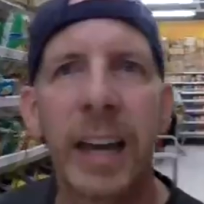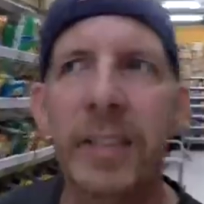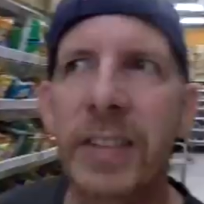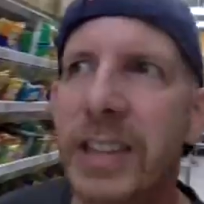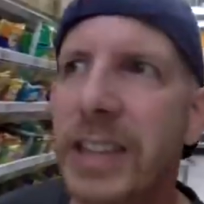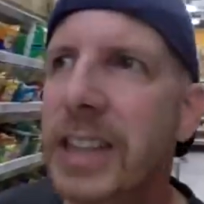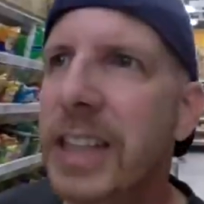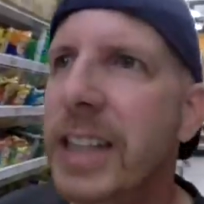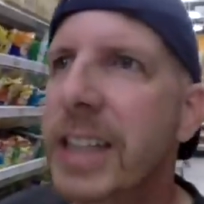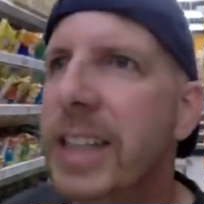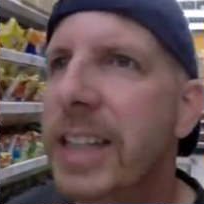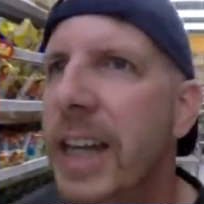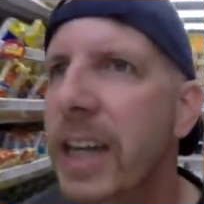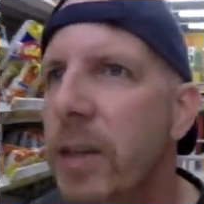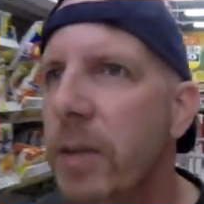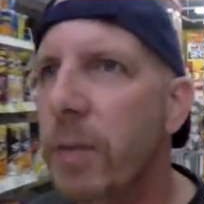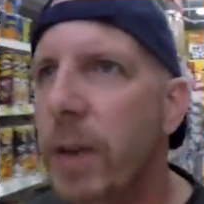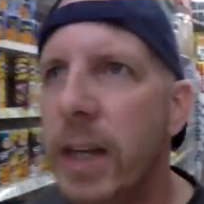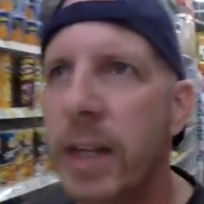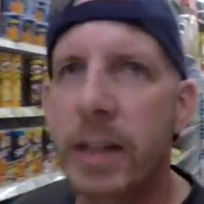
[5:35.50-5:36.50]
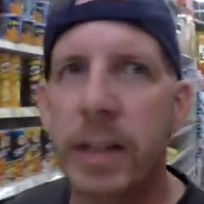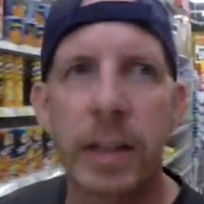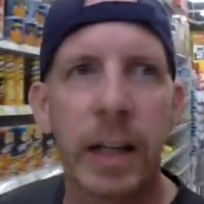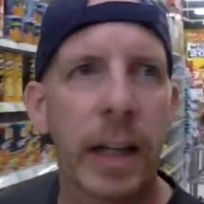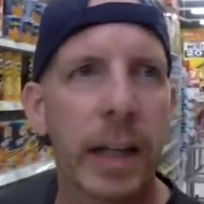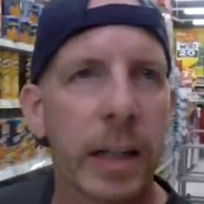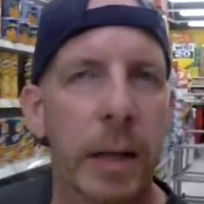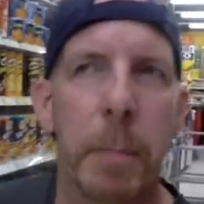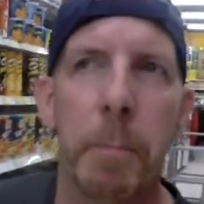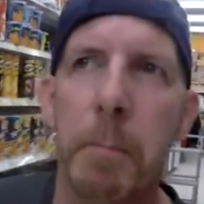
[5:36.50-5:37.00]
haven't seen Gatorade in
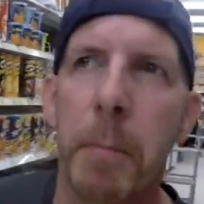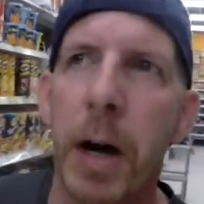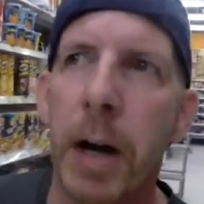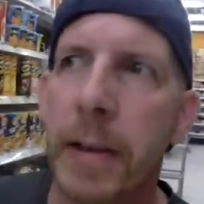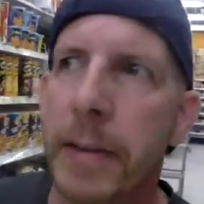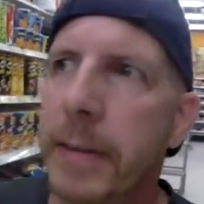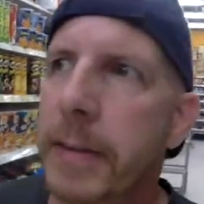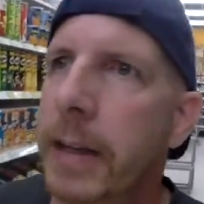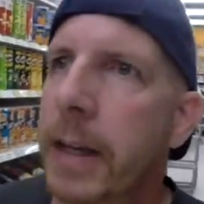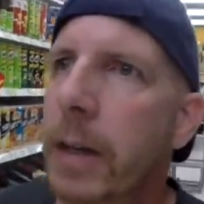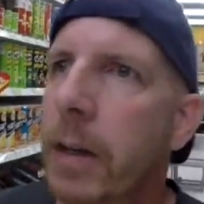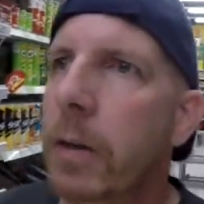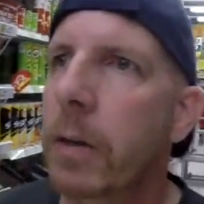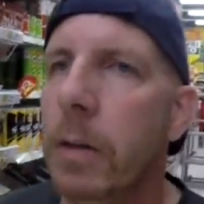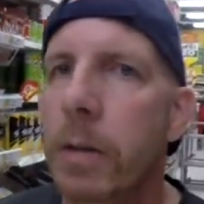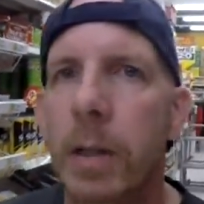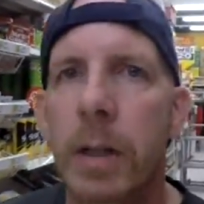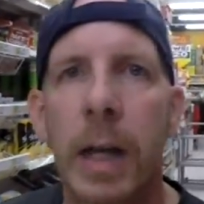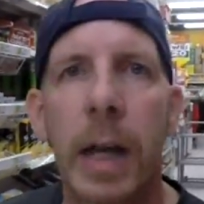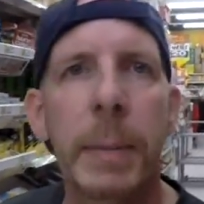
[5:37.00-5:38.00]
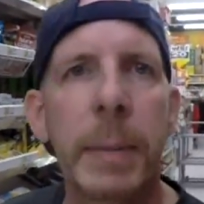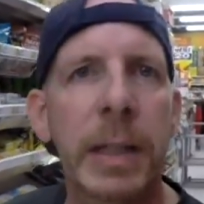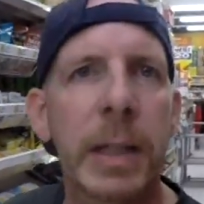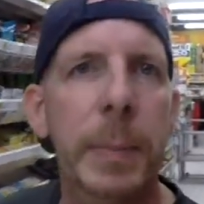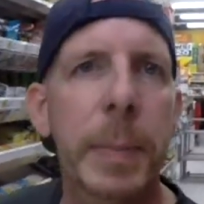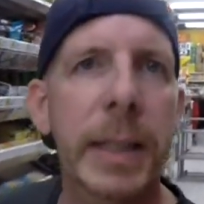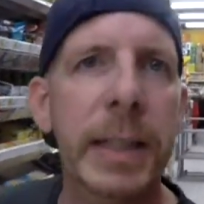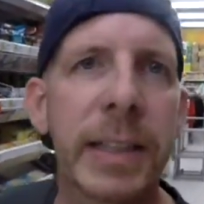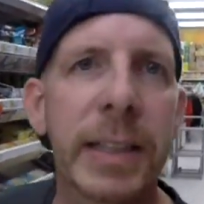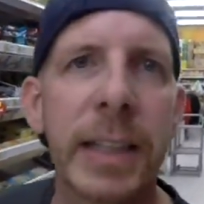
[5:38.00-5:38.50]
like a month now. I'm at the
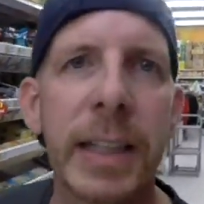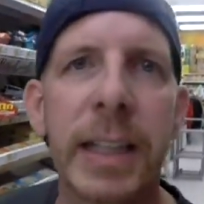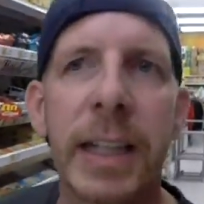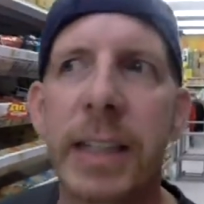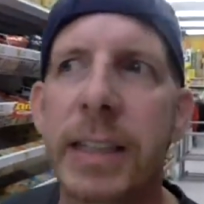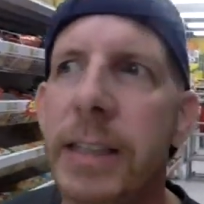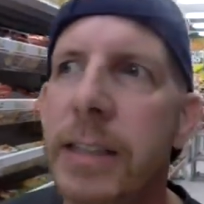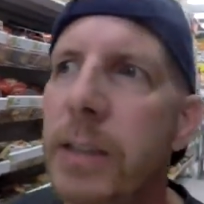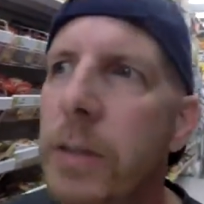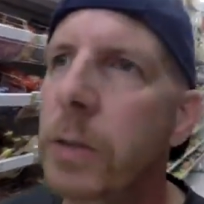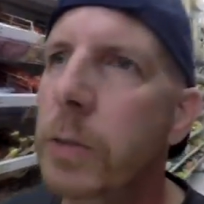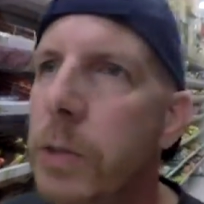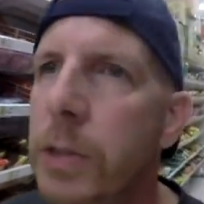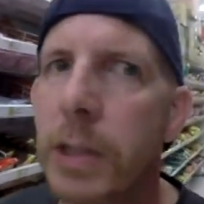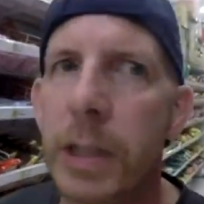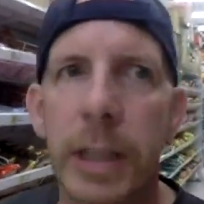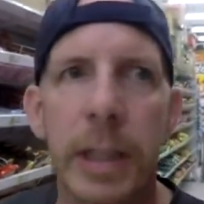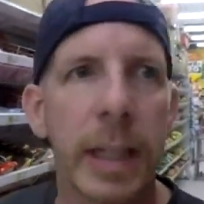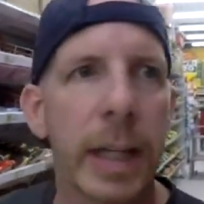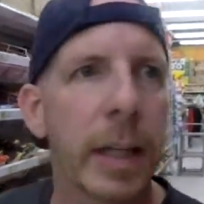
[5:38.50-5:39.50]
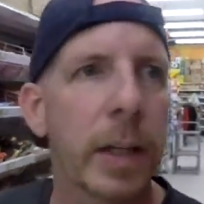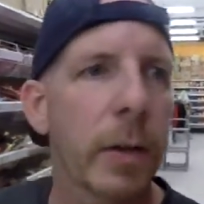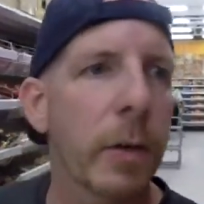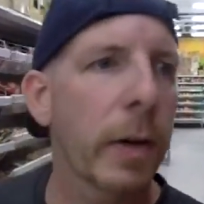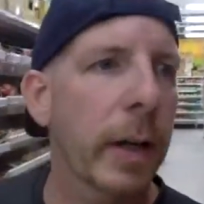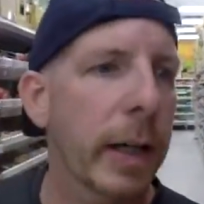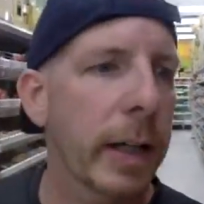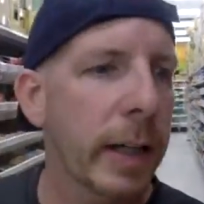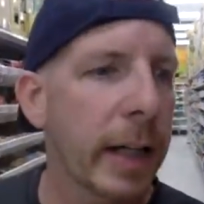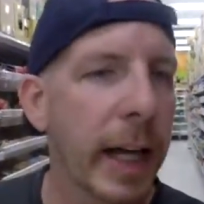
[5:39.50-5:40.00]
Big C and I still don't see
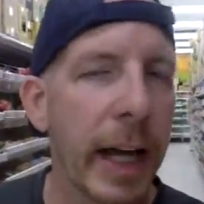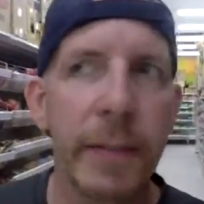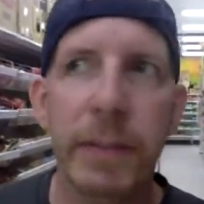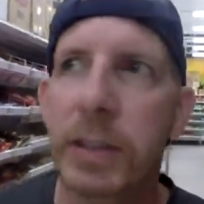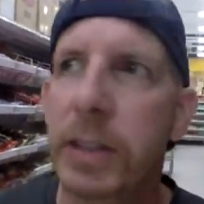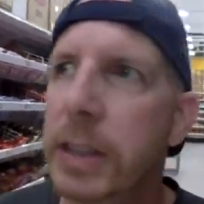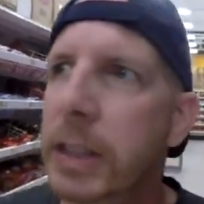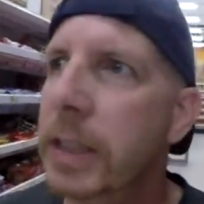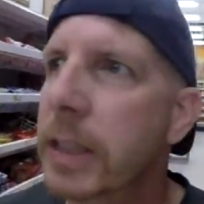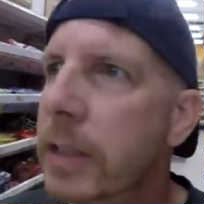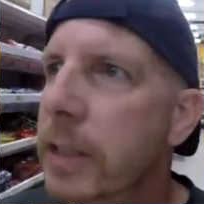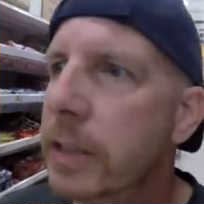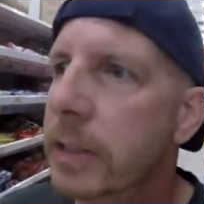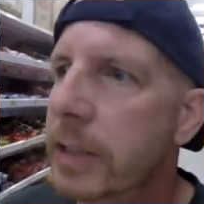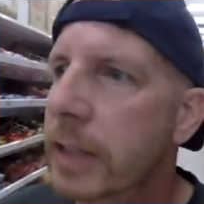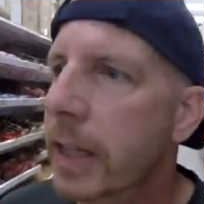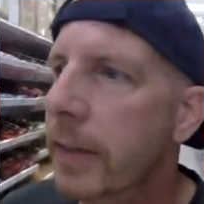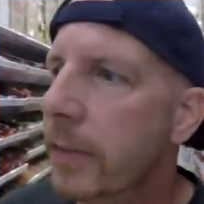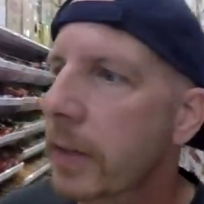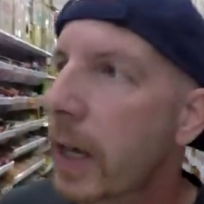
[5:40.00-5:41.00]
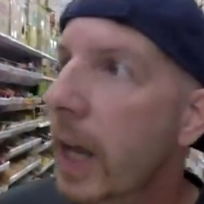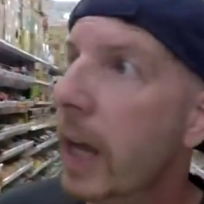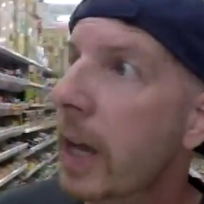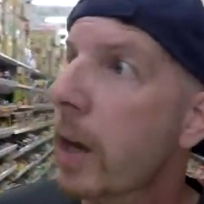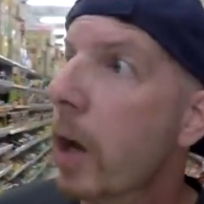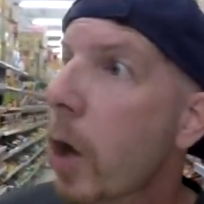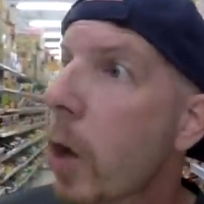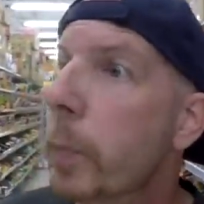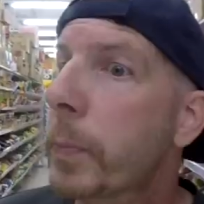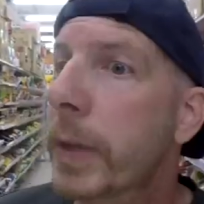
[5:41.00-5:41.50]
Gatorade. And I haven't seen it at the 7. I
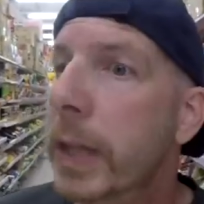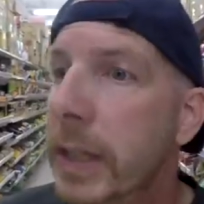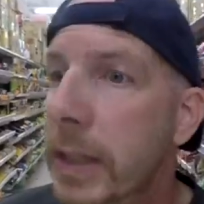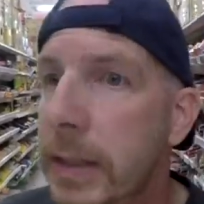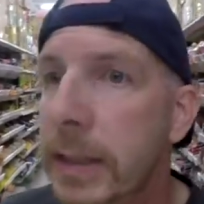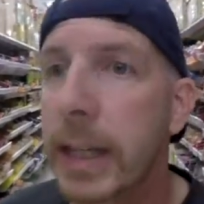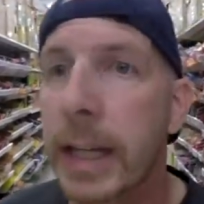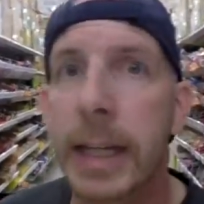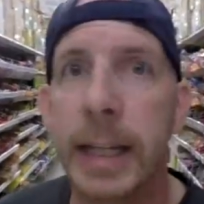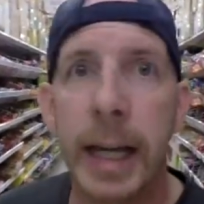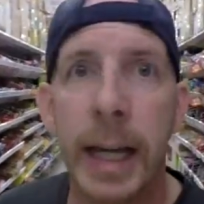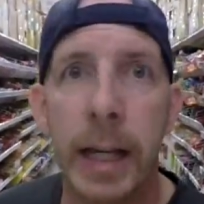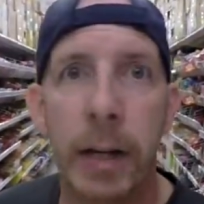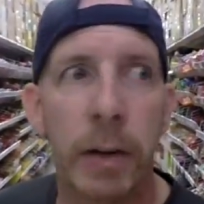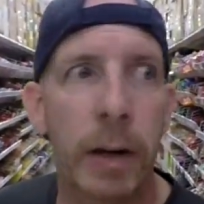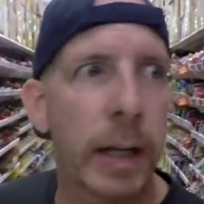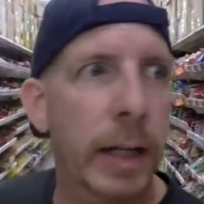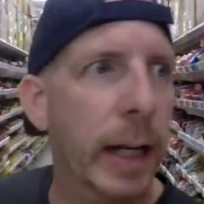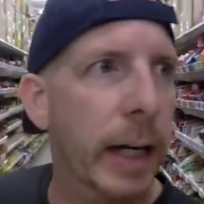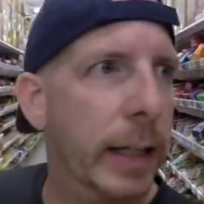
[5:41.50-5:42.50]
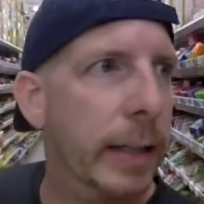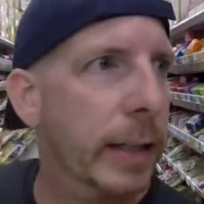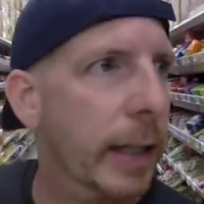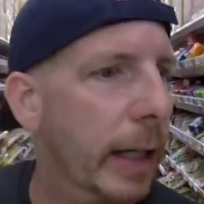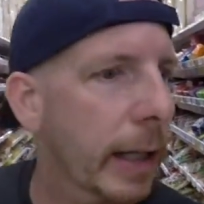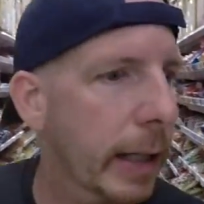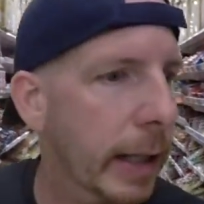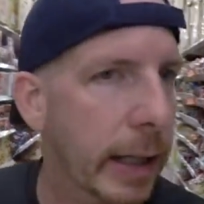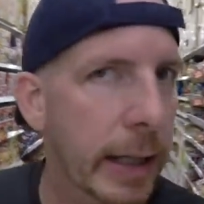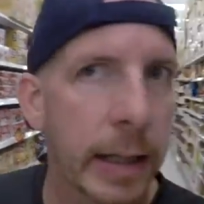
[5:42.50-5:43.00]
hope they didn't take Gatorade out of
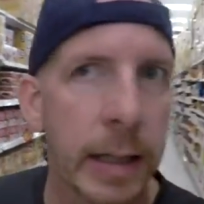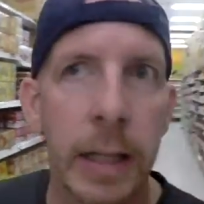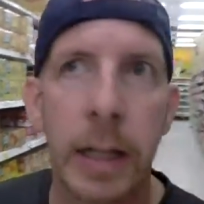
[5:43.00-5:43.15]
Thailand.